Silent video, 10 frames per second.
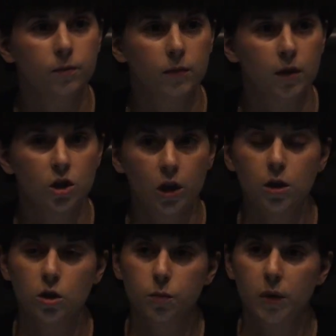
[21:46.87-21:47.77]
That
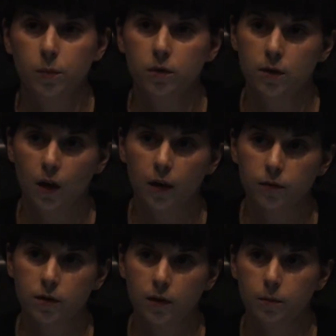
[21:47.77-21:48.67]
changes people's
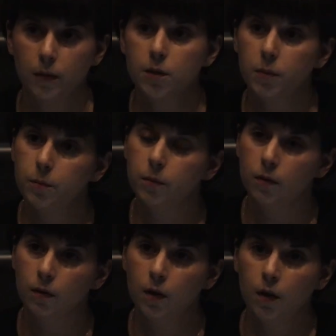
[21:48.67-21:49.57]
lives and it makes
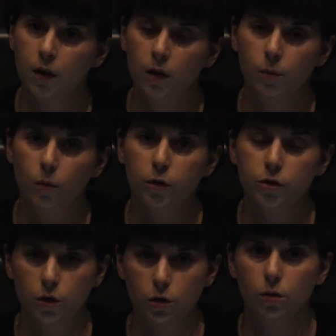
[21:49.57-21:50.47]
people more
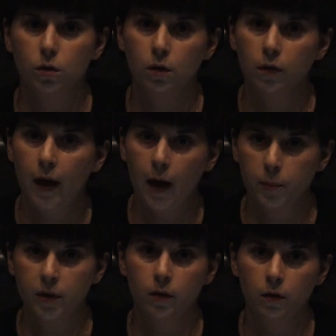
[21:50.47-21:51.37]
secure,
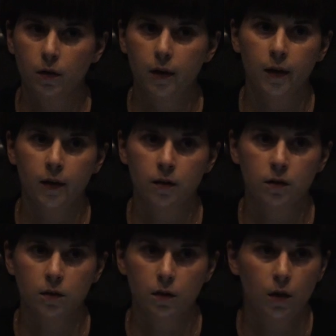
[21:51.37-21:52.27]
happier, and